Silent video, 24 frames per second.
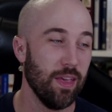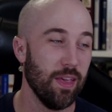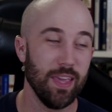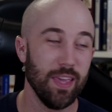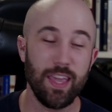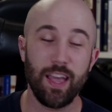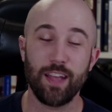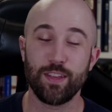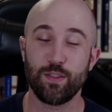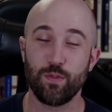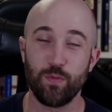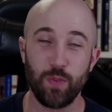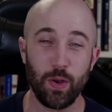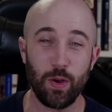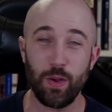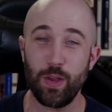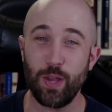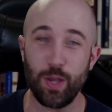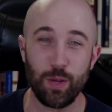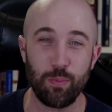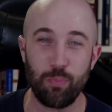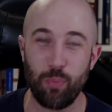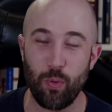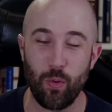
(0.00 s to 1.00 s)
Yes, very
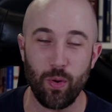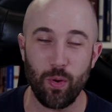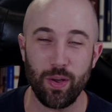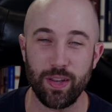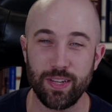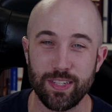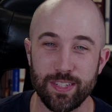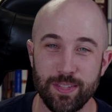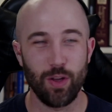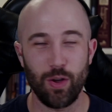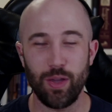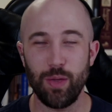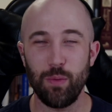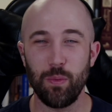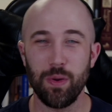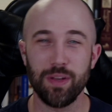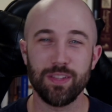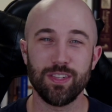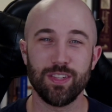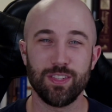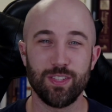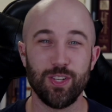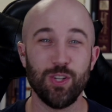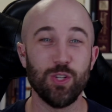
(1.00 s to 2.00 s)
good point, though he
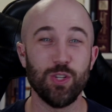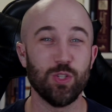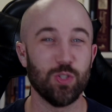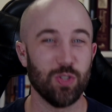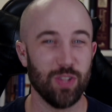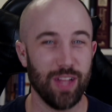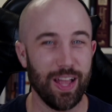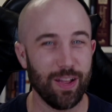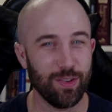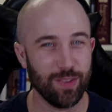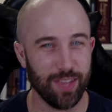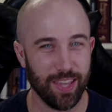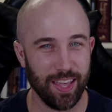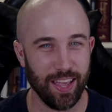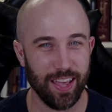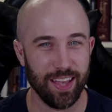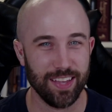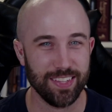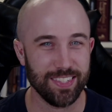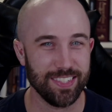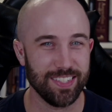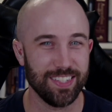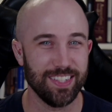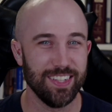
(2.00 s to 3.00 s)
was a social
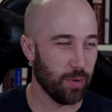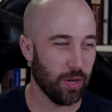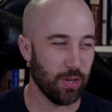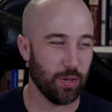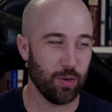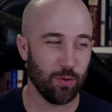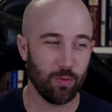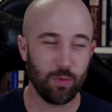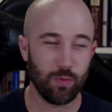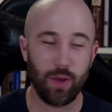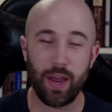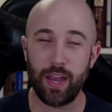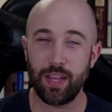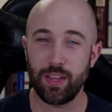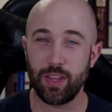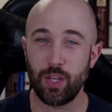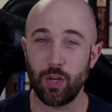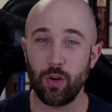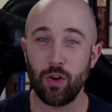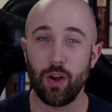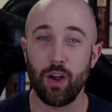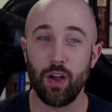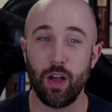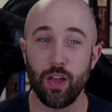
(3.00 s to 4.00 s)
outcast. But you're right.
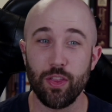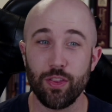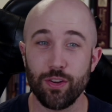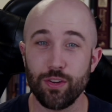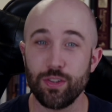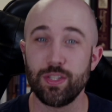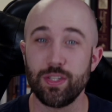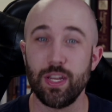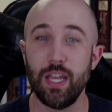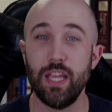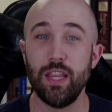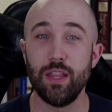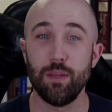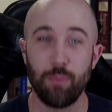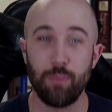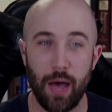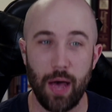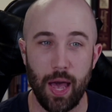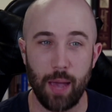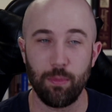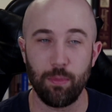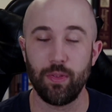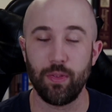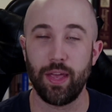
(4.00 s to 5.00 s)
There are others in the
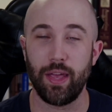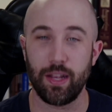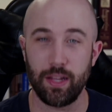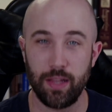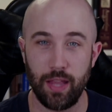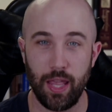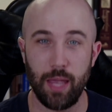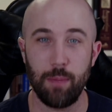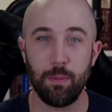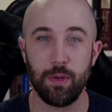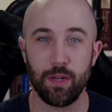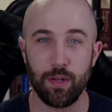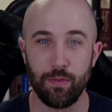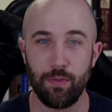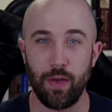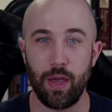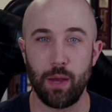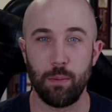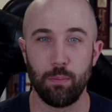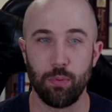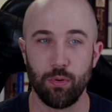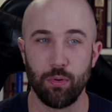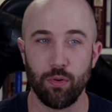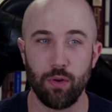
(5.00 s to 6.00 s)
Bible that claim a
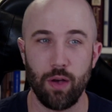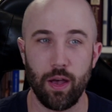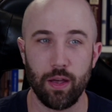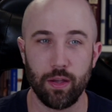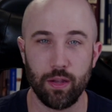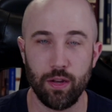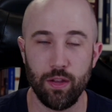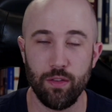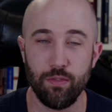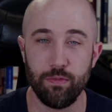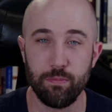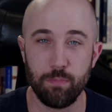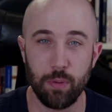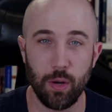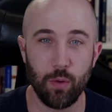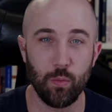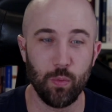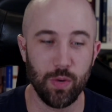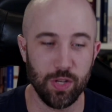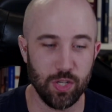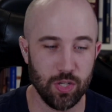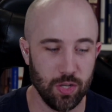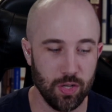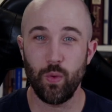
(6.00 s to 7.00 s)
divine prerogative, but
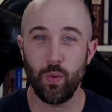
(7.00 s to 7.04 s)
which